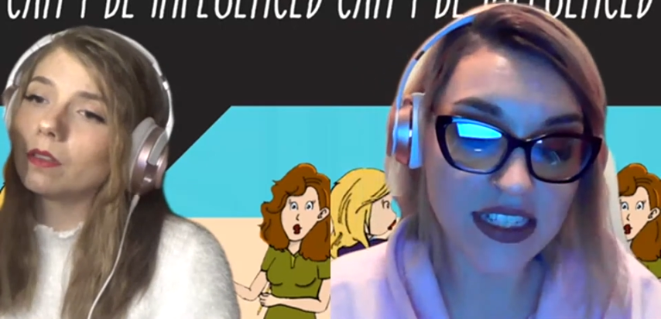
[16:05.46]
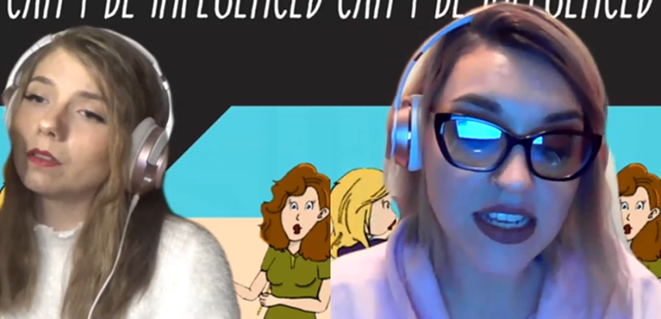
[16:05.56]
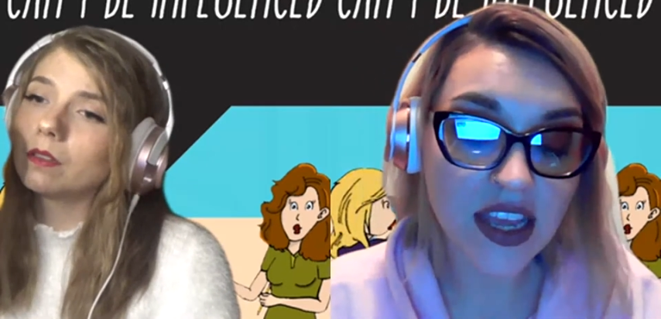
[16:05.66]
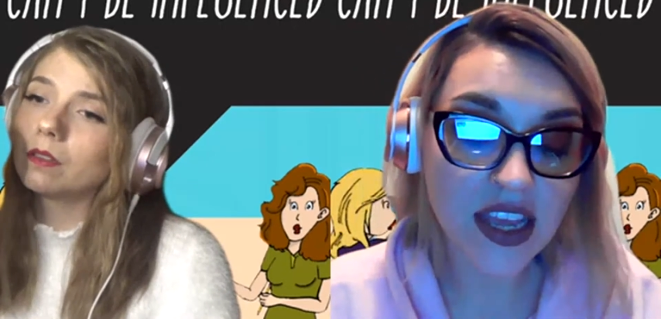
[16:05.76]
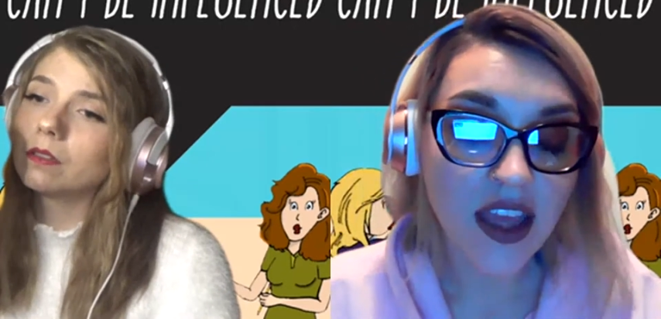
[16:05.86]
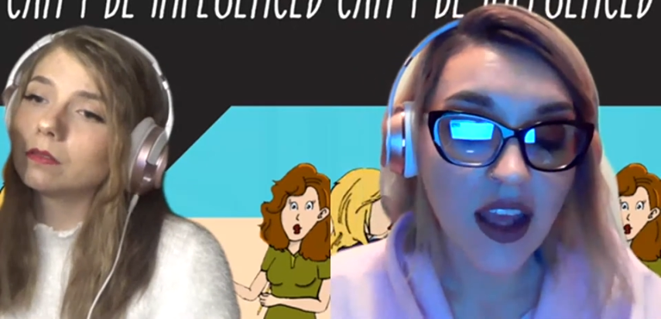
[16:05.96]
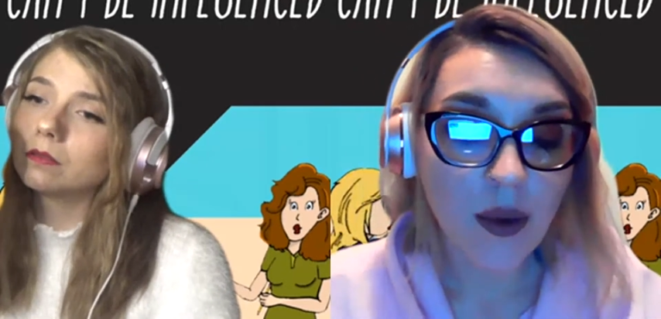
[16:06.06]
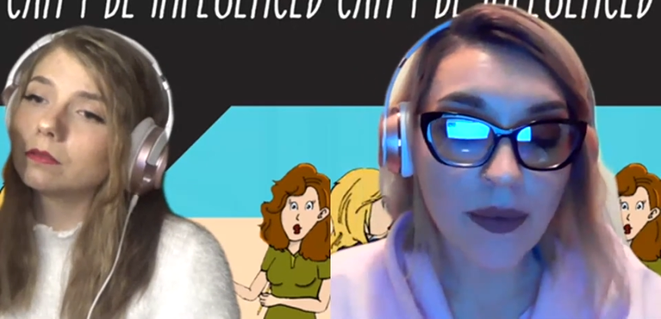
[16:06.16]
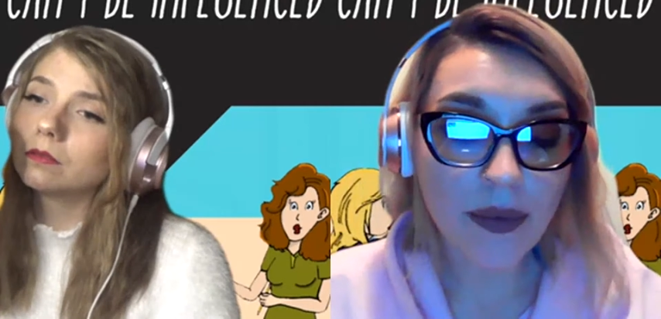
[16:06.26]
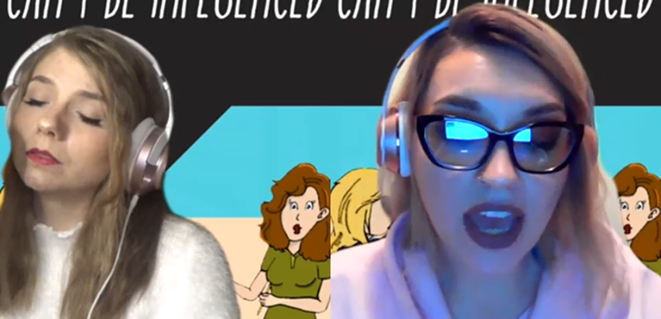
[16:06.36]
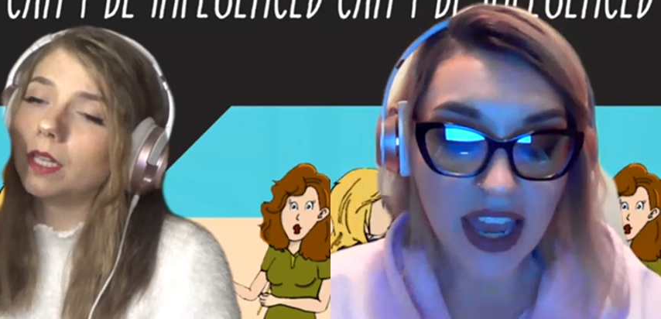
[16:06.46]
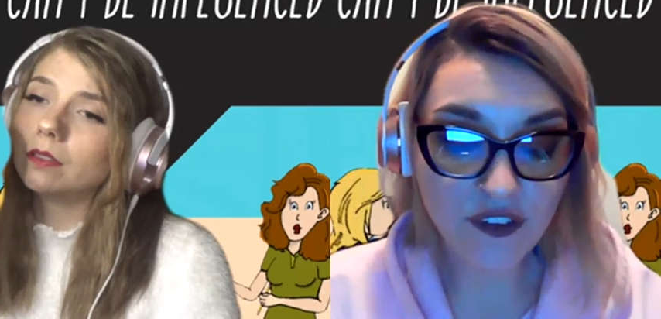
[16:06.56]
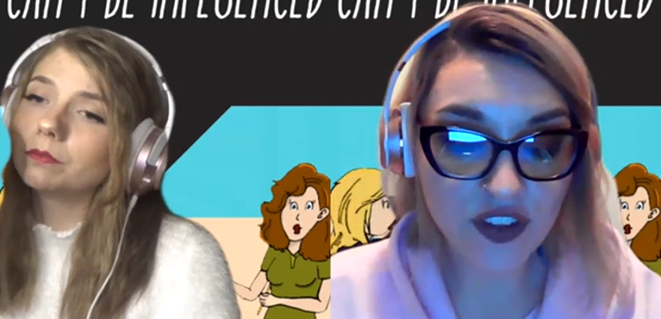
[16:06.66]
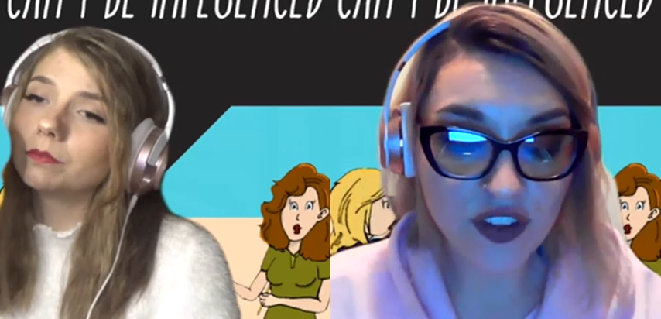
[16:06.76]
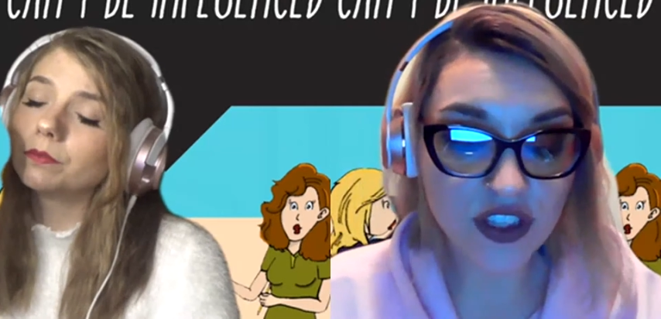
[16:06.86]
Speaker 1: that. But yeah.
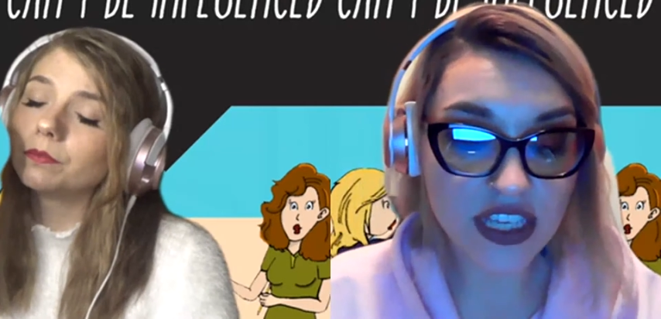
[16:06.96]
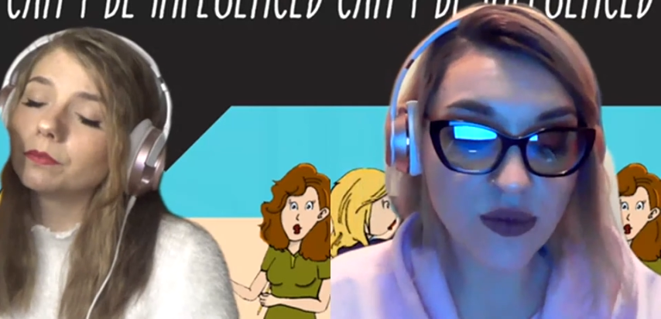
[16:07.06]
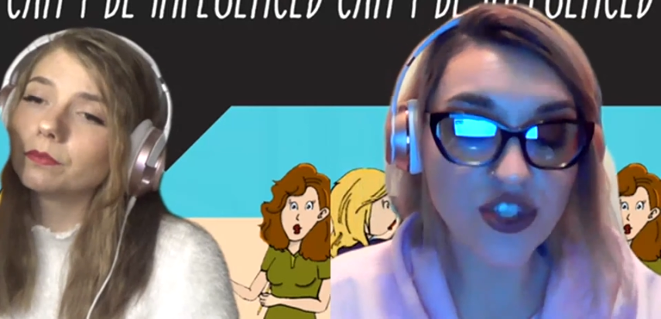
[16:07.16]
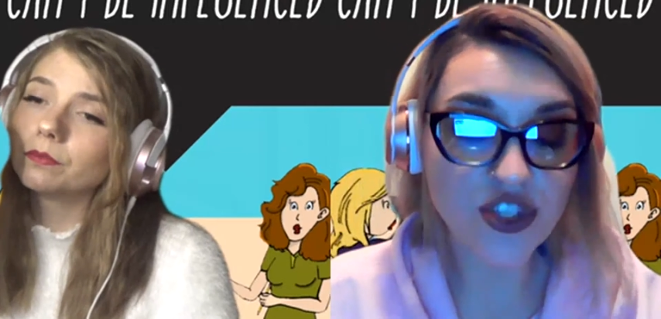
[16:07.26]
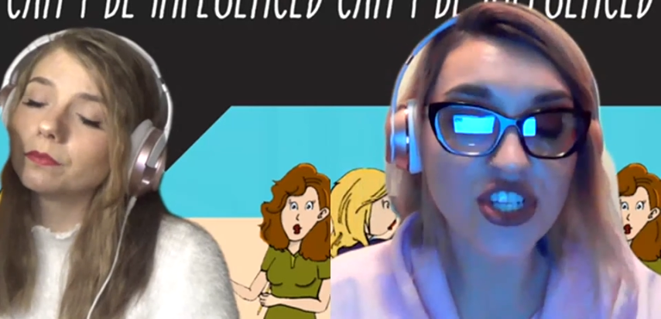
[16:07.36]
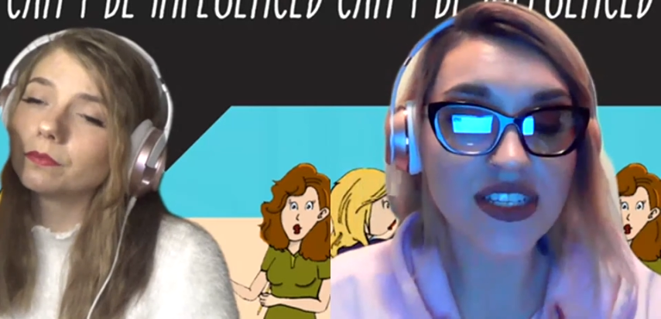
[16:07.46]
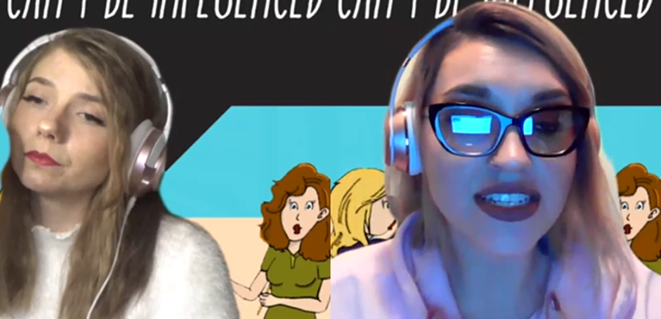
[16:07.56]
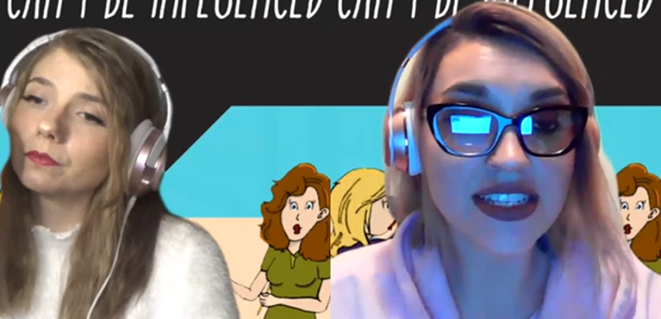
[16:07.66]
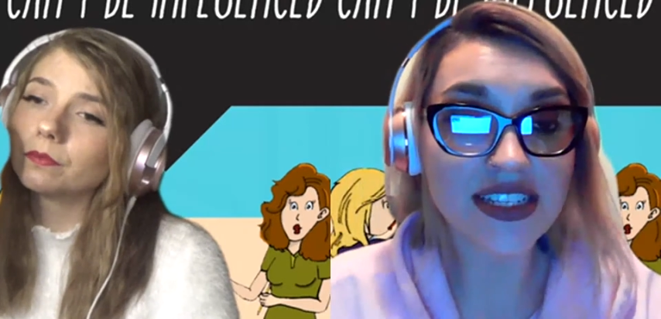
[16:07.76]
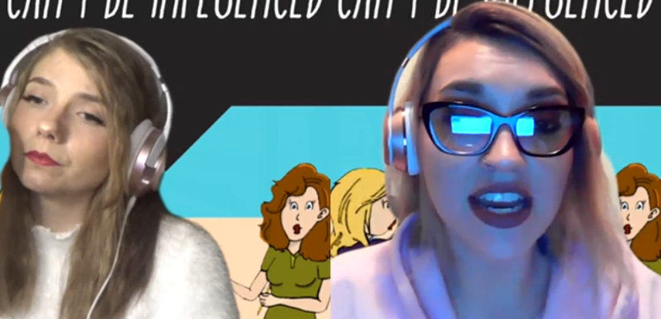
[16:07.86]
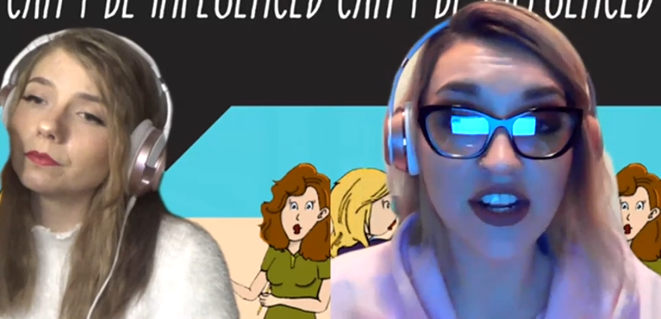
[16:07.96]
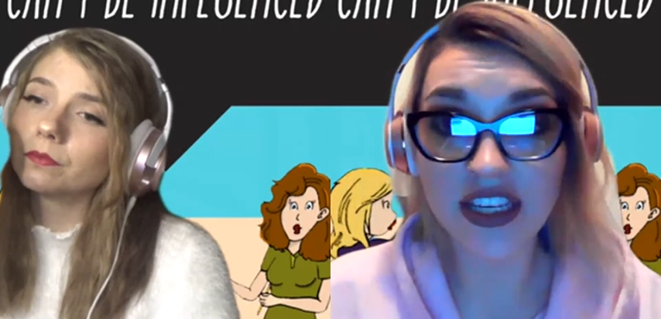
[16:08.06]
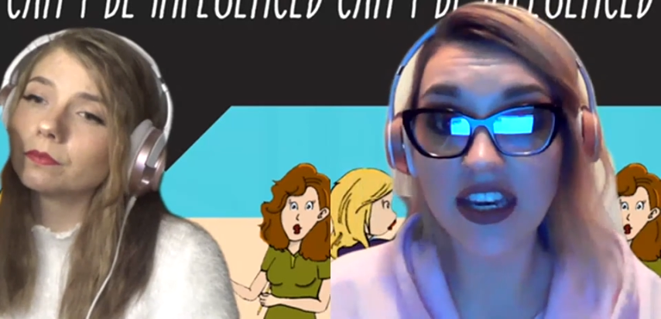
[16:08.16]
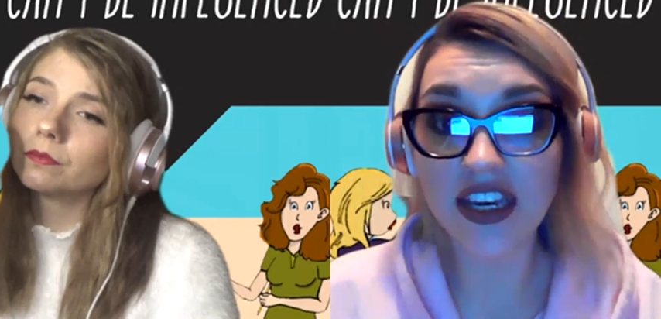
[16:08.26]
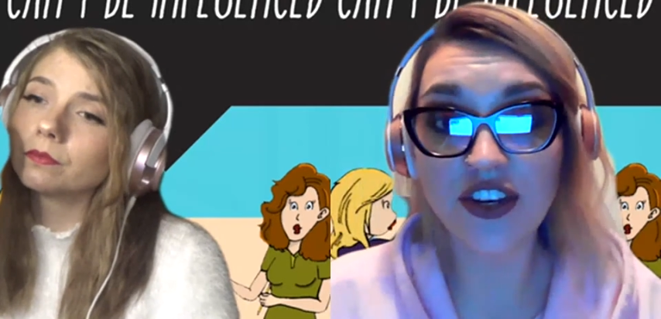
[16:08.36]
I feel he was just
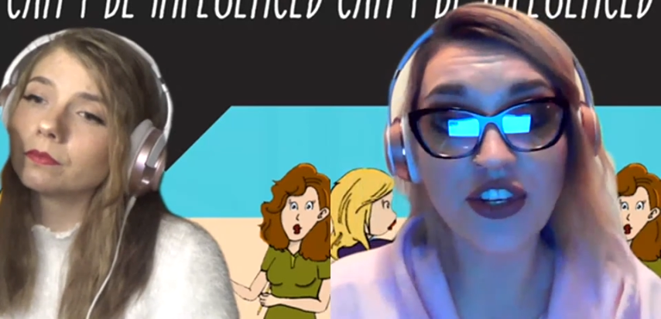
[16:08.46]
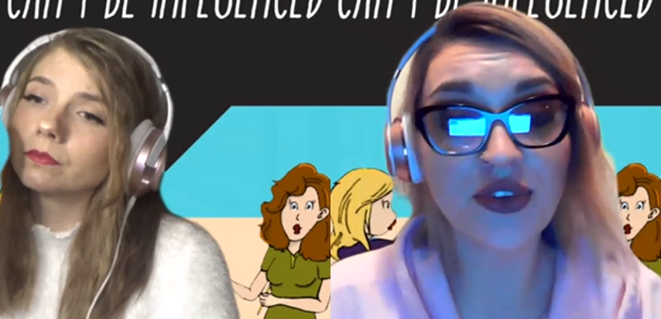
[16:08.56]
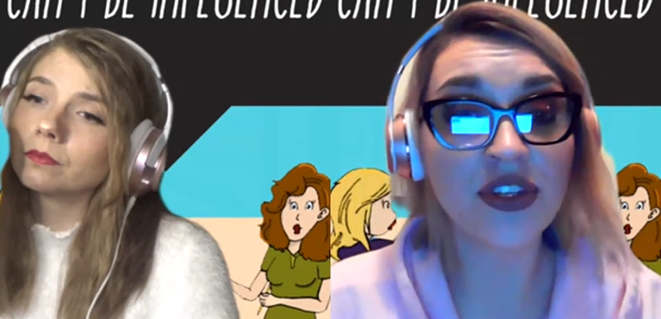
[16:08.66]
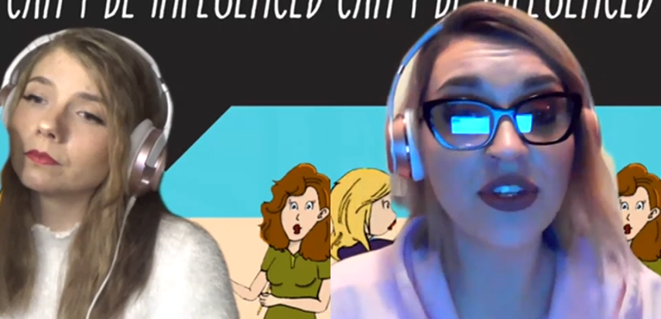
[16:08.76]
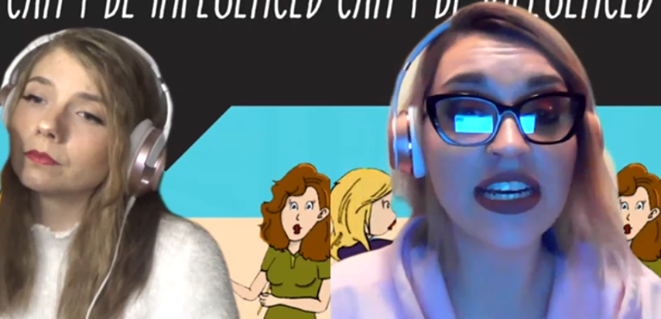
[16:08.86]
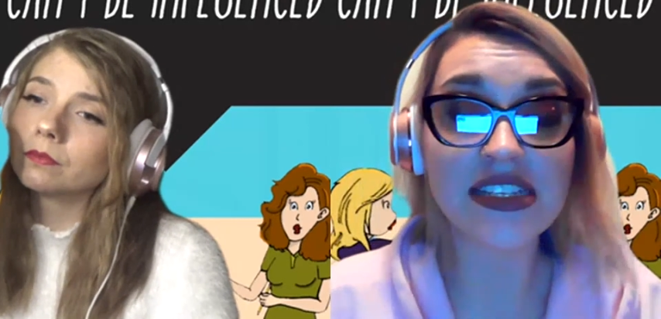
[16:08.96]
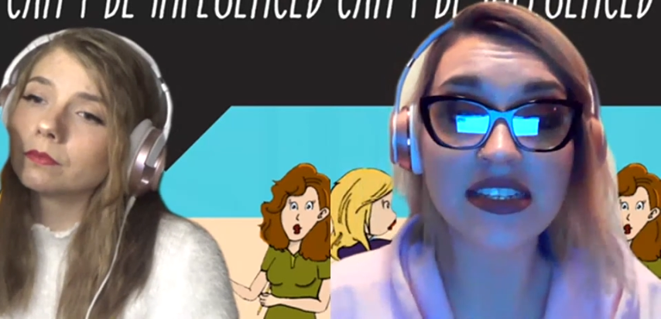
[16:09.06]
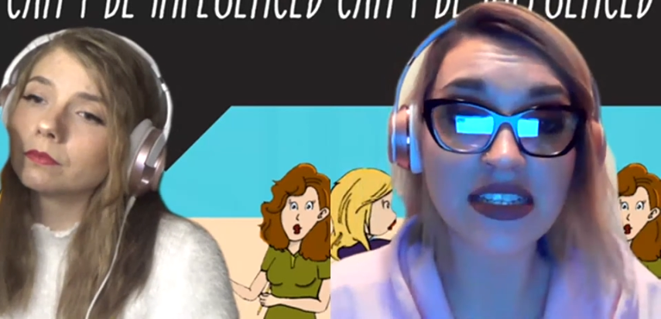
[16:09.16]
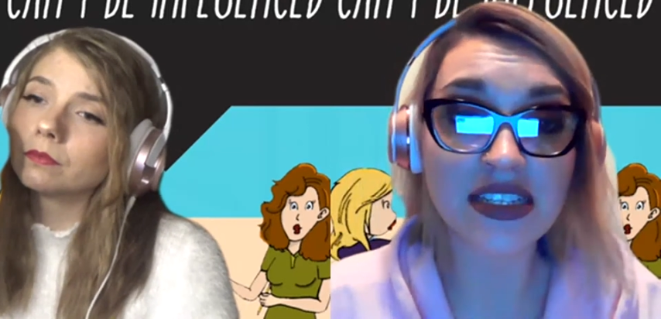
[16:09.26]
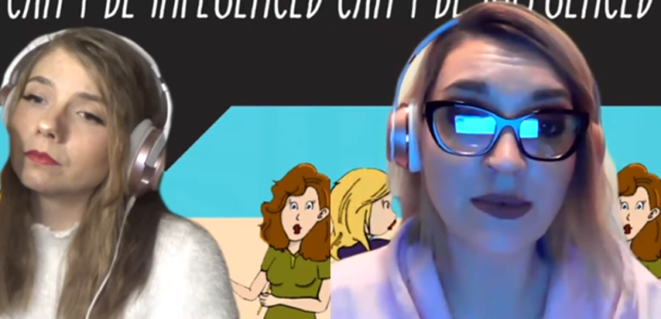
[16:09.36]
entirely underutilized